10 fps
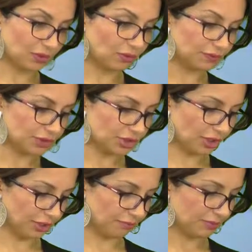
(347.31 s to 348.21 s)
over
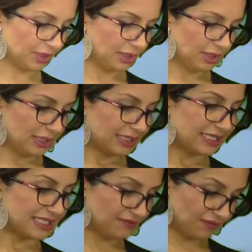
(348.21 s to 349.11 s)
time,
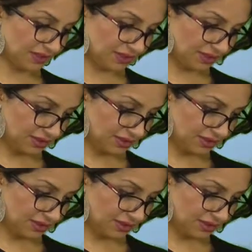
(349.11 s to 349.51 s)
even,